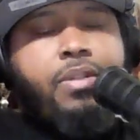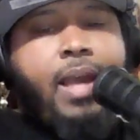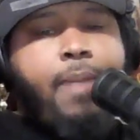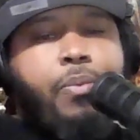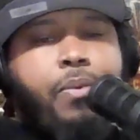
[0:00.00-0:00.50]

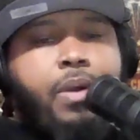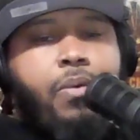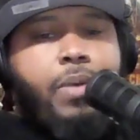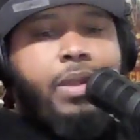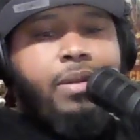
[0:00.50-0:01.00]

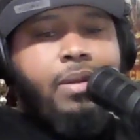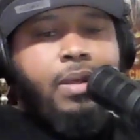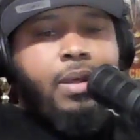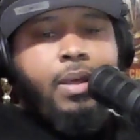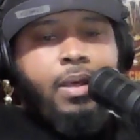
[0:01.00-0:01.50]
tempering with
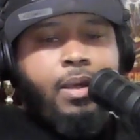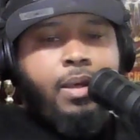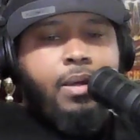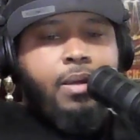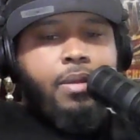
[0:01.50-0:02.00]

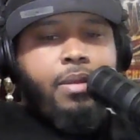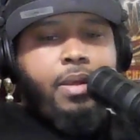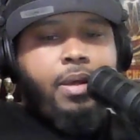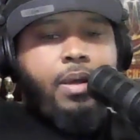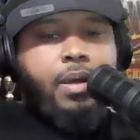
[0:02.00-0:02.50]

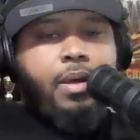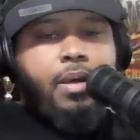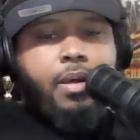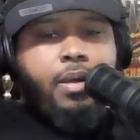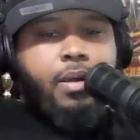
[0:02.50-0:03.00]

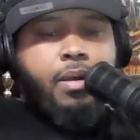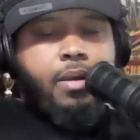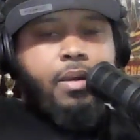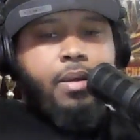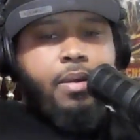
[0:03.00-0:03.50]
the
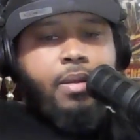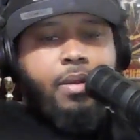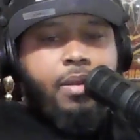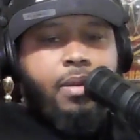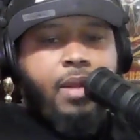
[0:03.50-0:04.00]

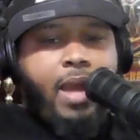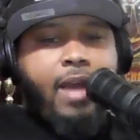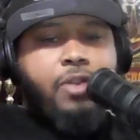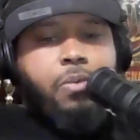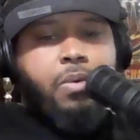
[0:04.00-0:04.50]

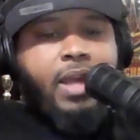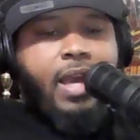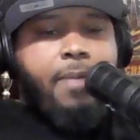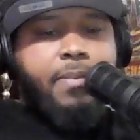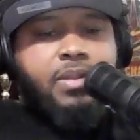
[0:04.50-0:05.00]
actual
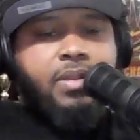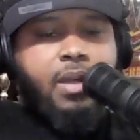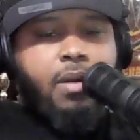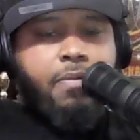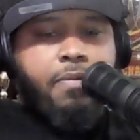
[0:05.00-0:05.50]
game
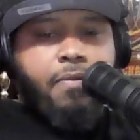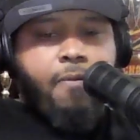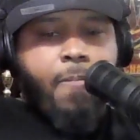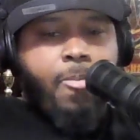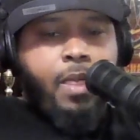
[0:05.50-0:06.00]
itself,
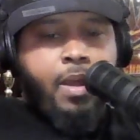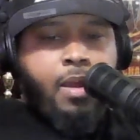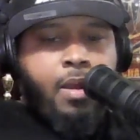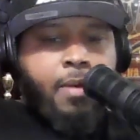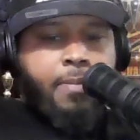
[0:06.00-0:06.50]

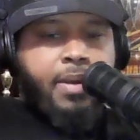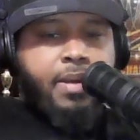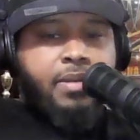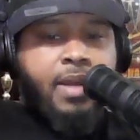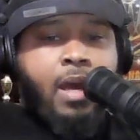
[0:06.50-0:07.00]

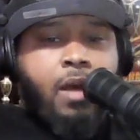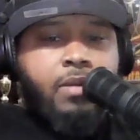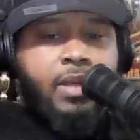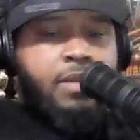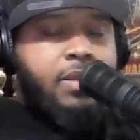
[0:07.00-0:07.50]
because
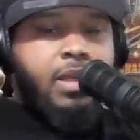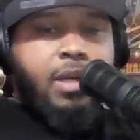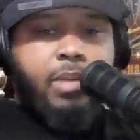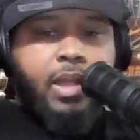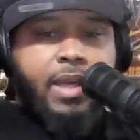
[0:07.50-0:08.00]
now
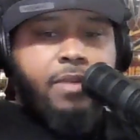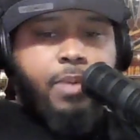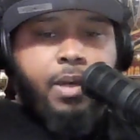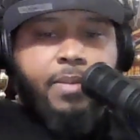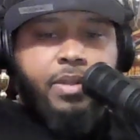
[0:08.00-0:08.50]
NCAA
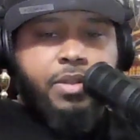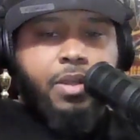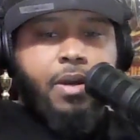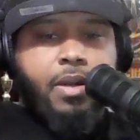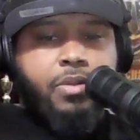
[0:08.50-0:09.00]
is pretty much
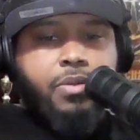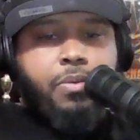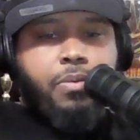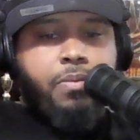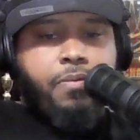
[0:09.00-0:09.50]
turned
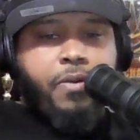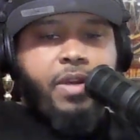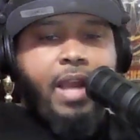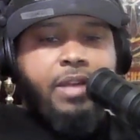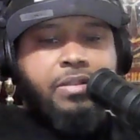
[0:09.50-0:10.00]
into
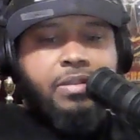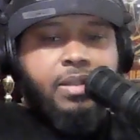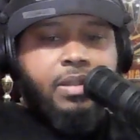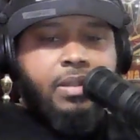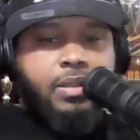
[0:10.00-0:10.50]
free
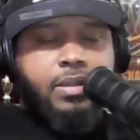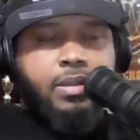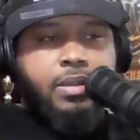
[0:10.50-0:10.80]
agency.